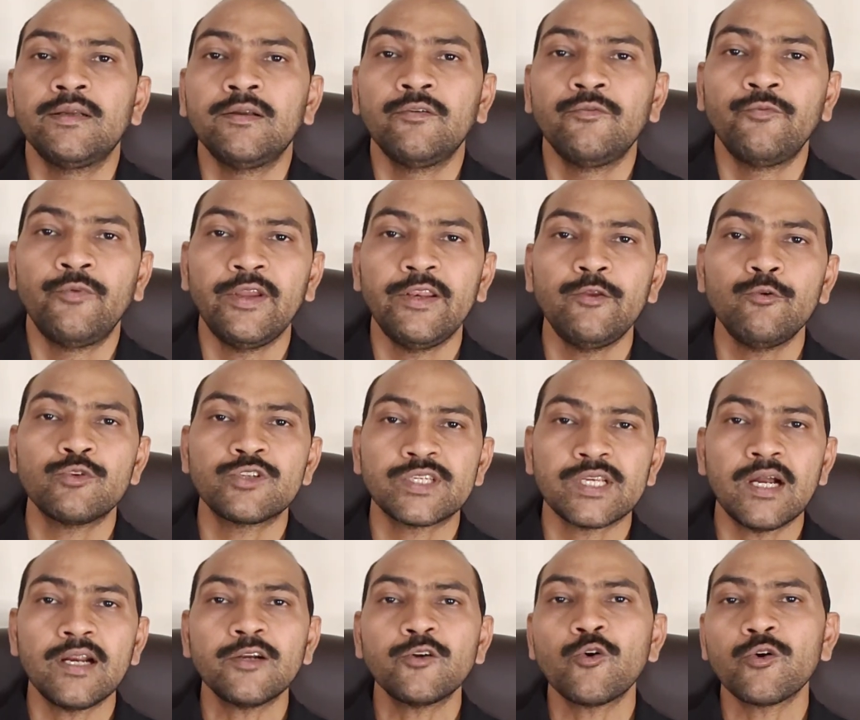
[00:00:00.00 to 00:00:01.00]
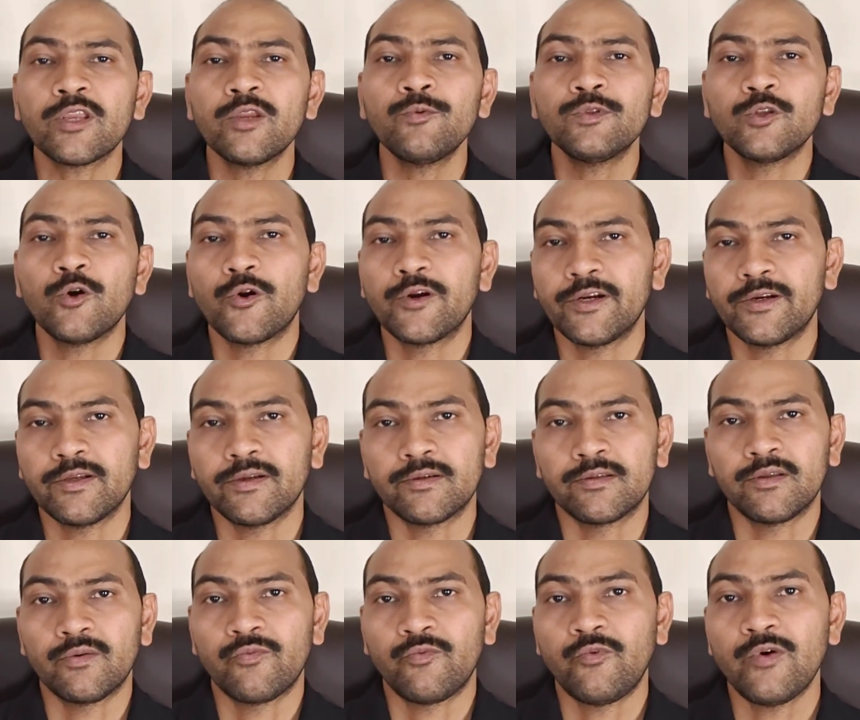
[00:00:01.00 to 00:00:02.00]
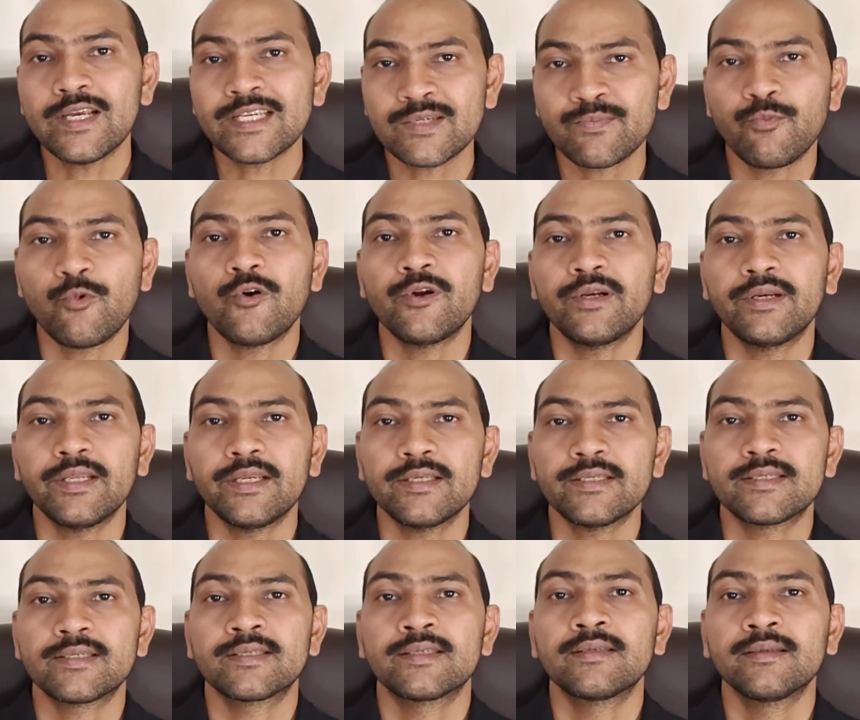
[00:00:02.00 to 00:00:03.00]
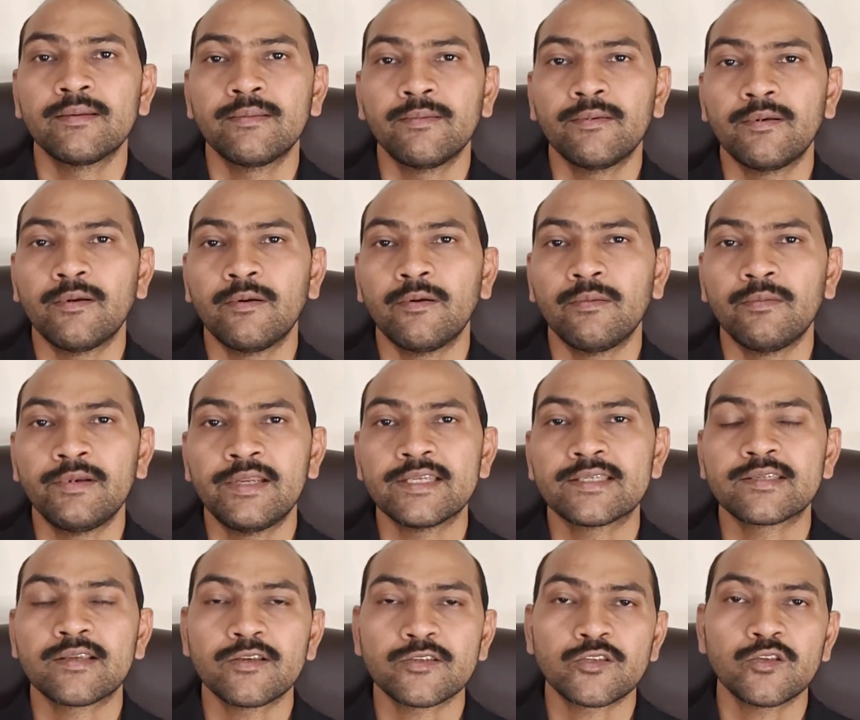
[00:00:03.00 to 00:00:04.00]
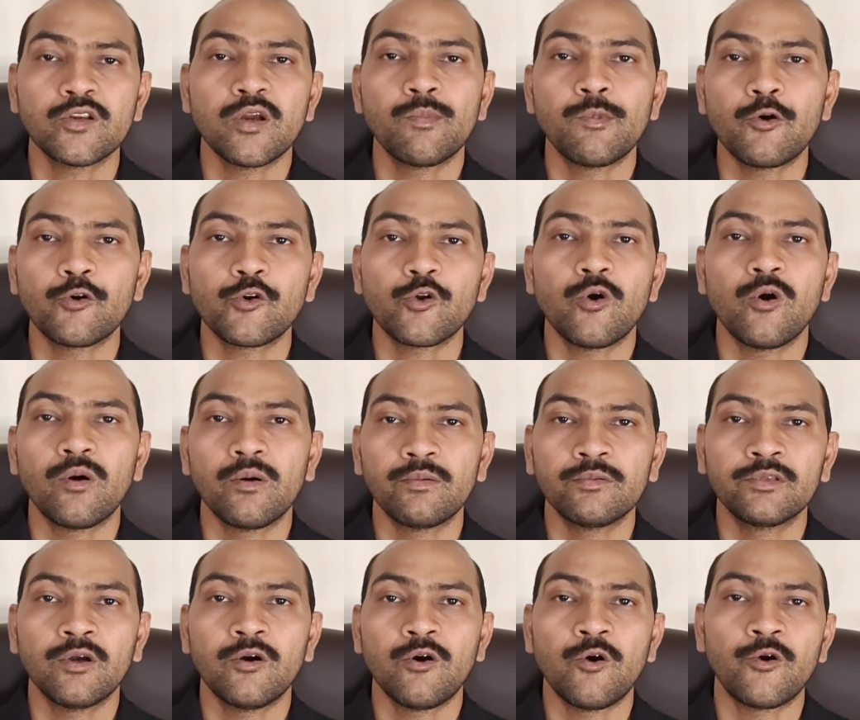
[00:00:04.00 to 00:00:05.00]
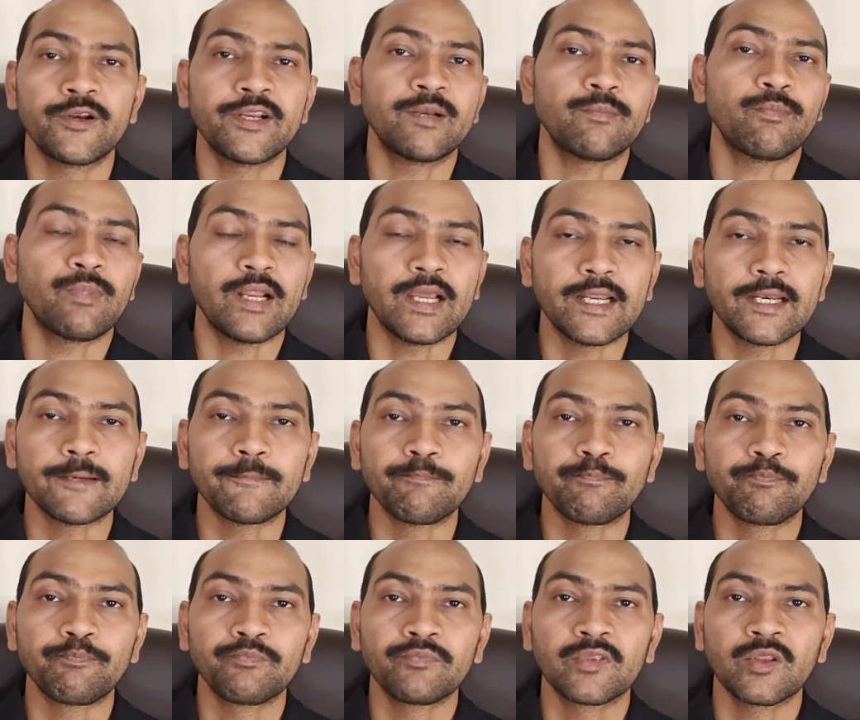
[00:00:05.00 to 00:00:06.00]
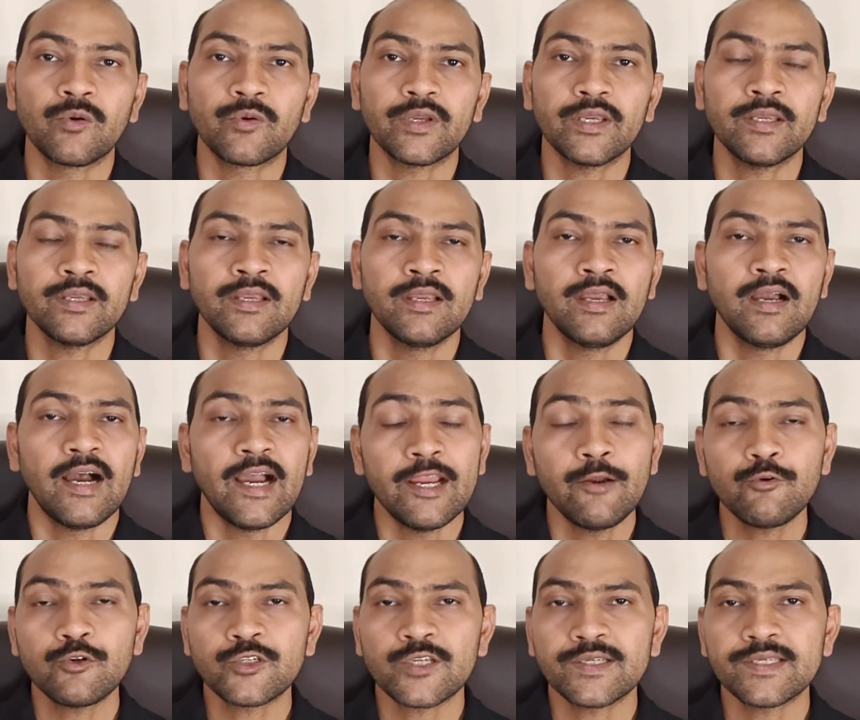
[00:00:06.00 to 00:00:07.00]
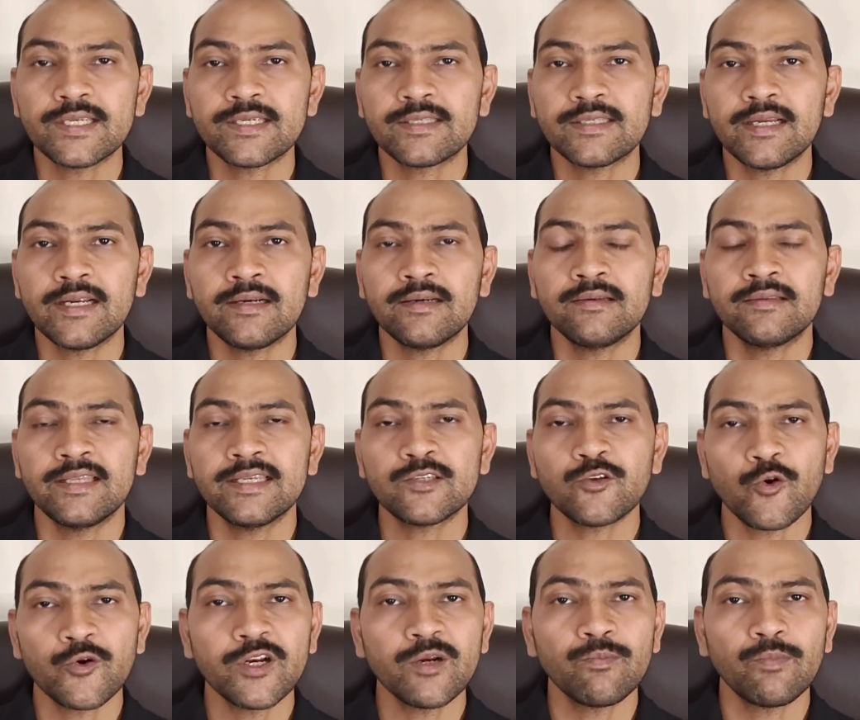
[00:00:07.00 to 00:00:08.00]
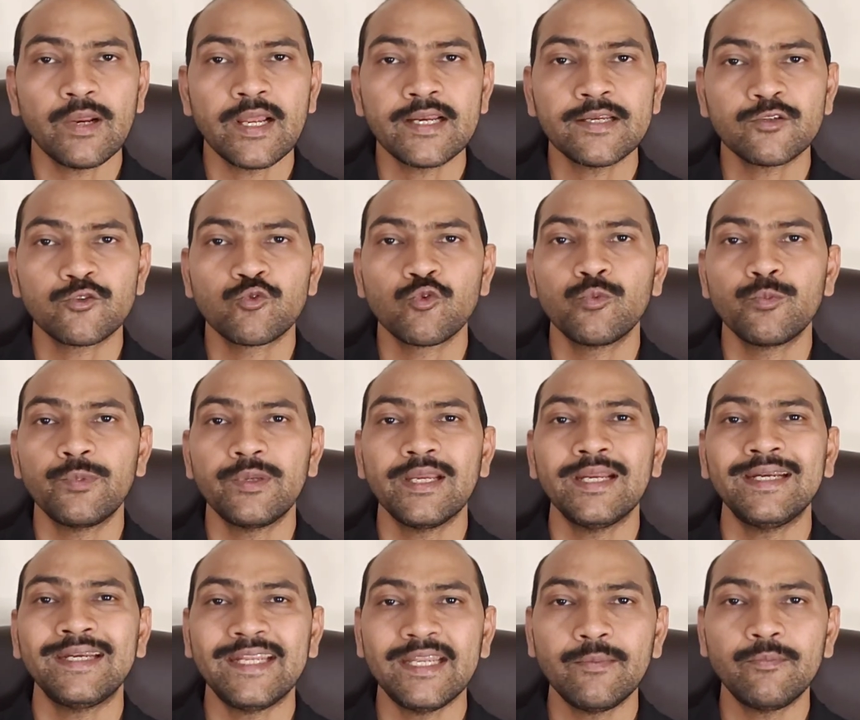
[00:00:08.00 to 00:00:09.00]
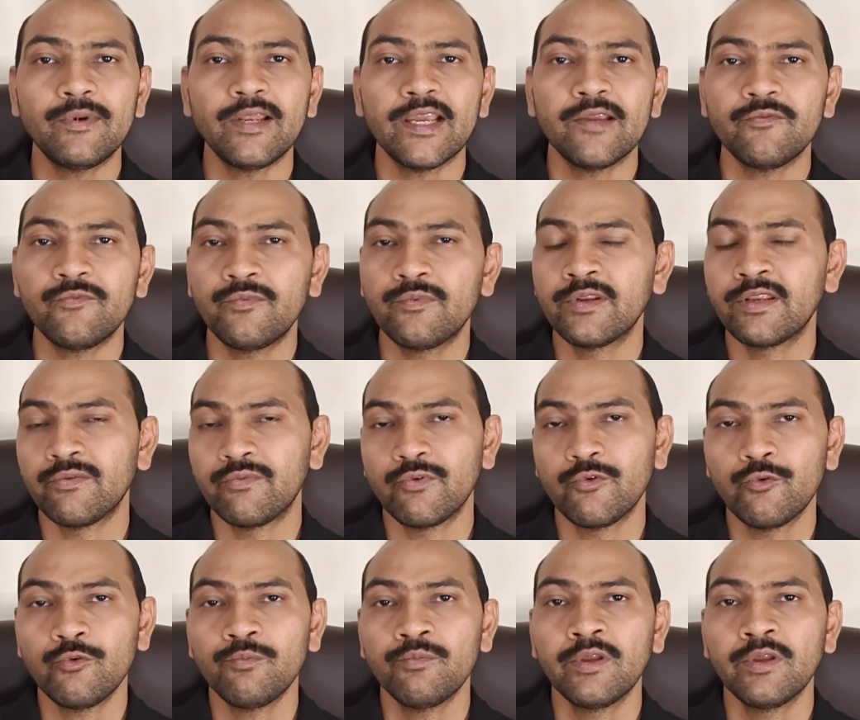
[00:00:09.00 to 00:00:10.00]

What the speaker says: when you start talking with the auditor, the first point is discussion about the audit plan. Okay, I would suggest that this audit plan should be a deep dive review